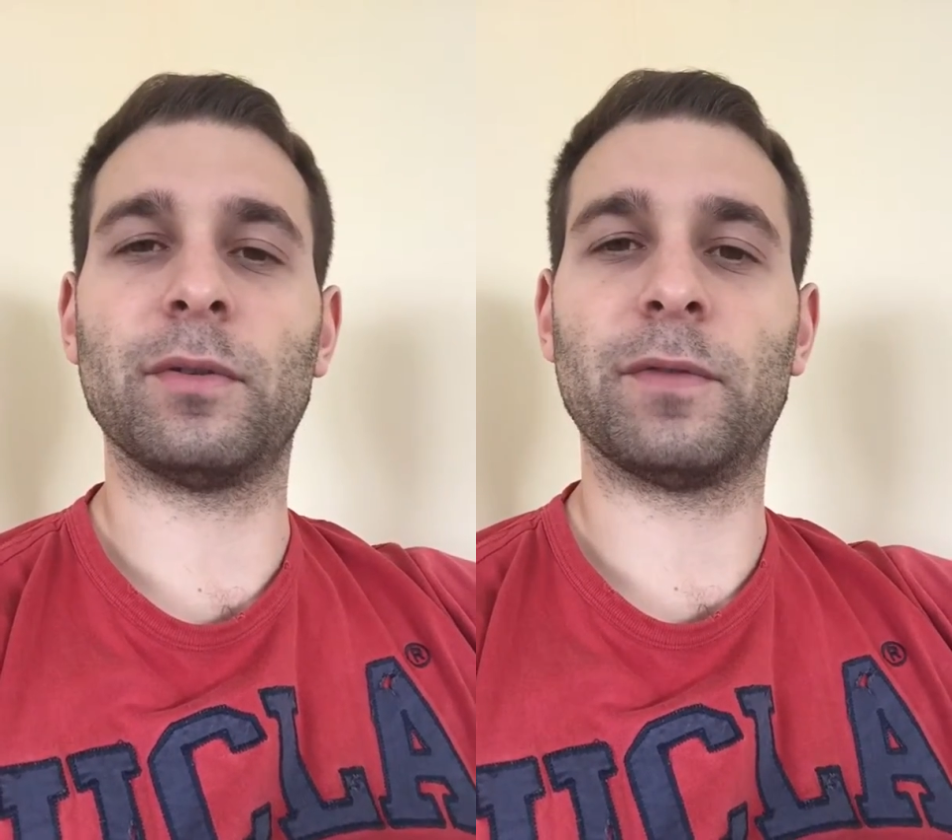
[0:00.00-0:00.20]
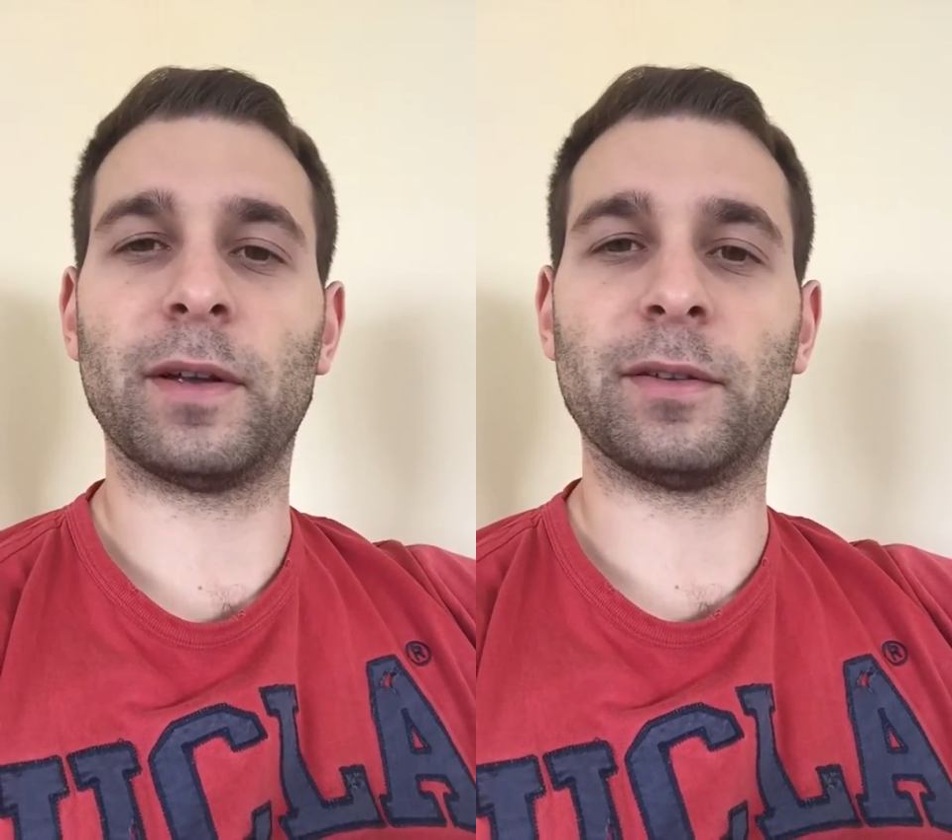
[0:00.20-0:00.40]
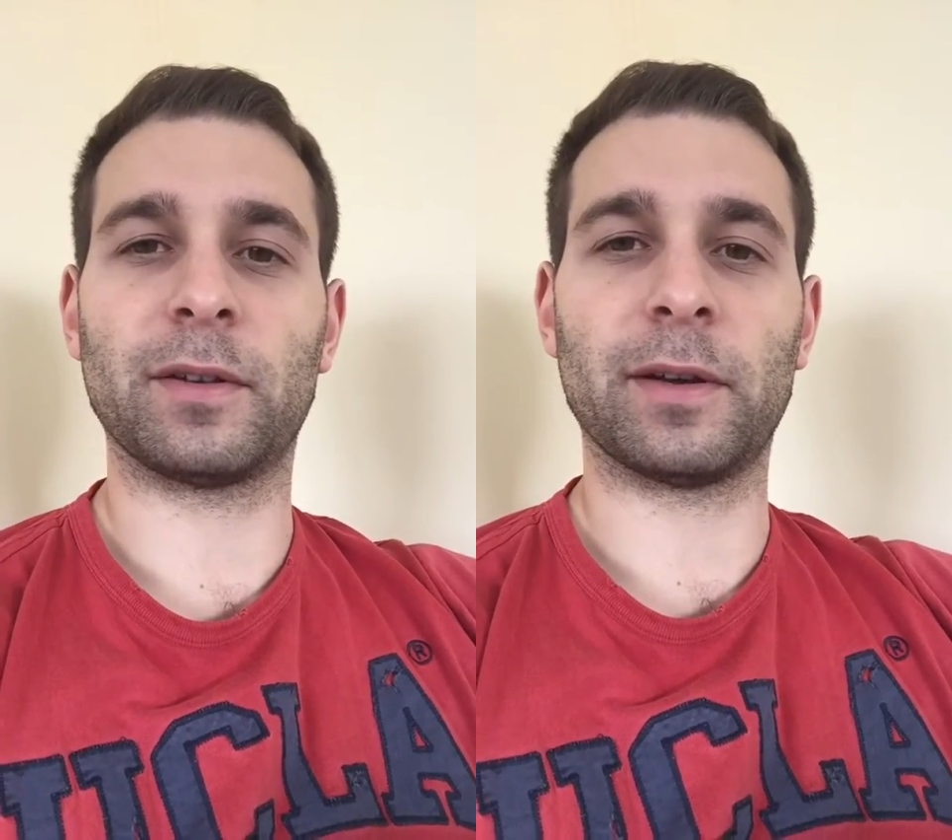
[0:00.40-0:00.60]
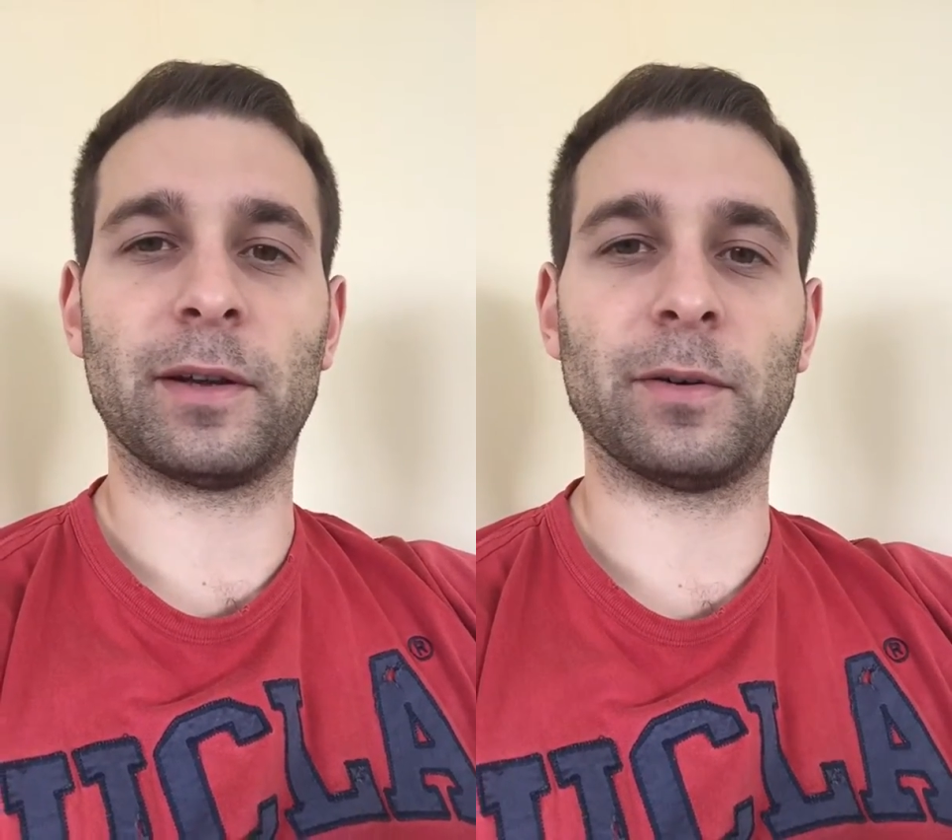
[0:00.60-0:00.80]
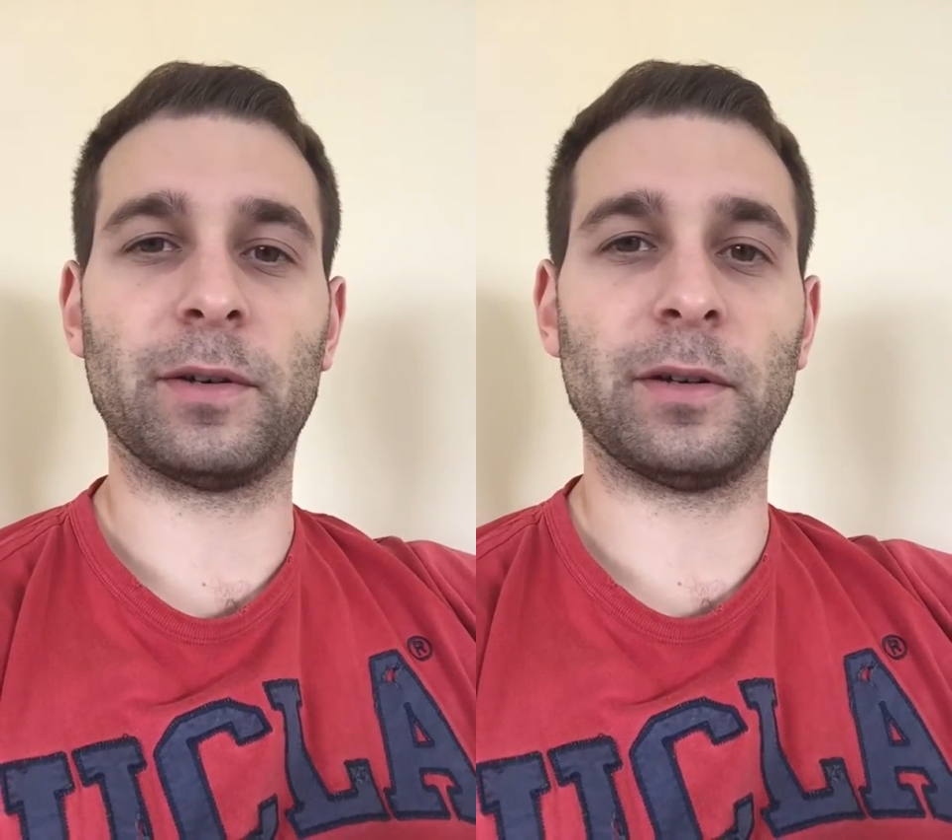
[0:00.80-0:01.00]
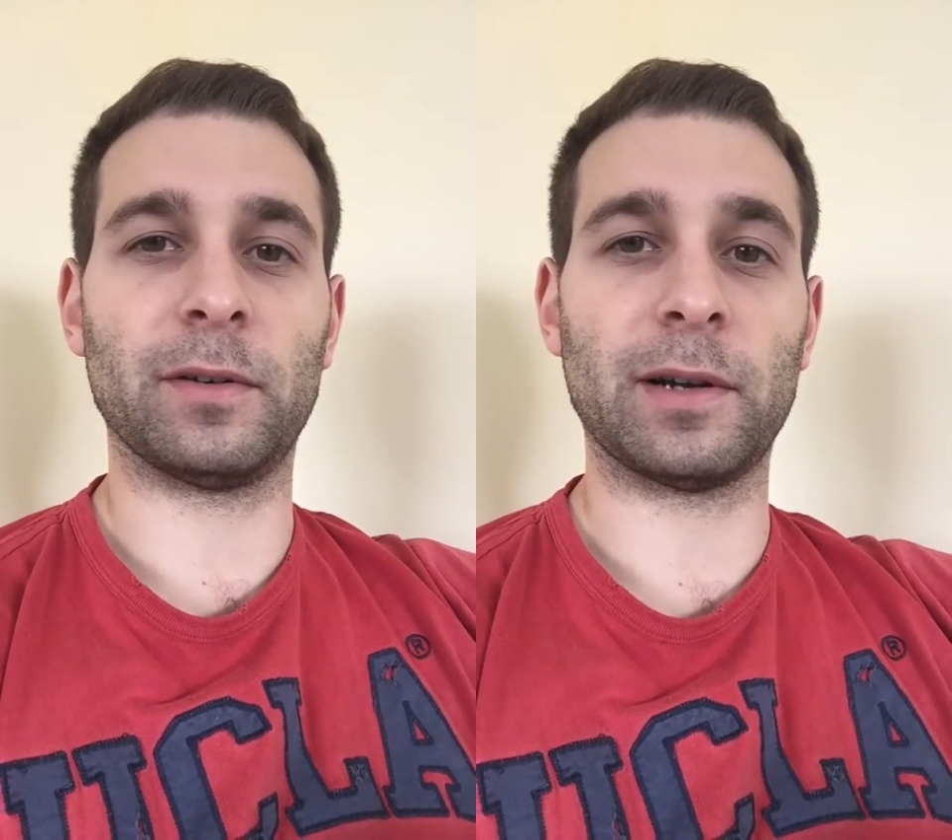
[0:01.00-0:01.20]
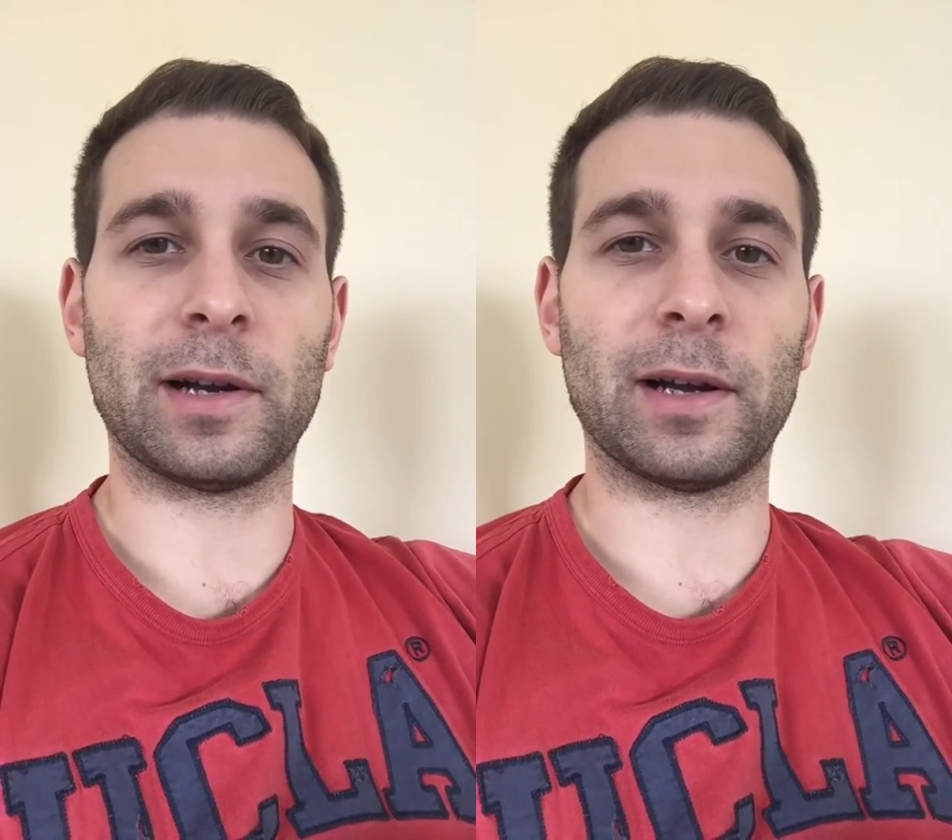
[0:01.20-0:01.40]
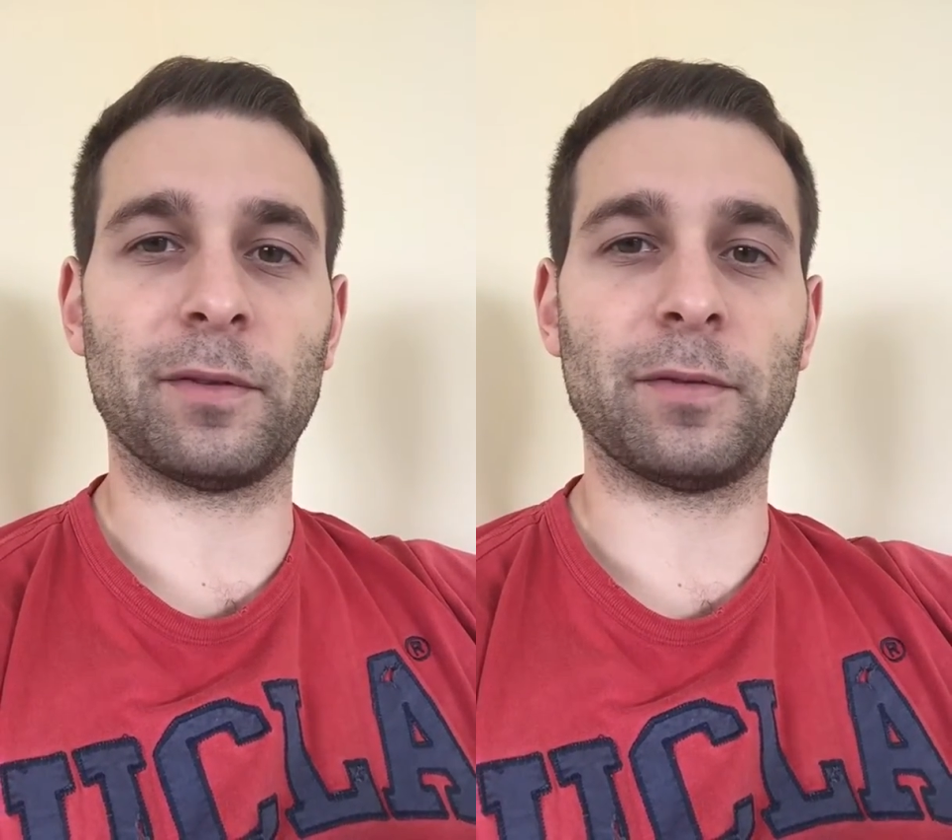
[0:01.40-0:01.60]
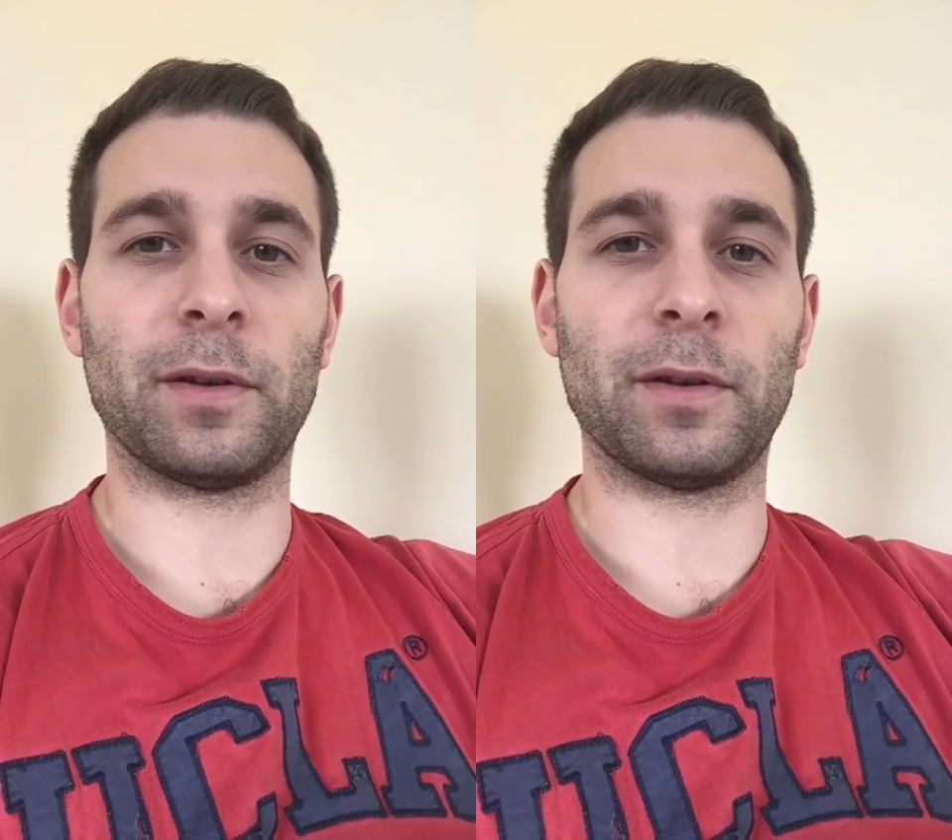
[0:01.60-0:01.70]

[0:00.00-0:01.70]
the things going on in your life,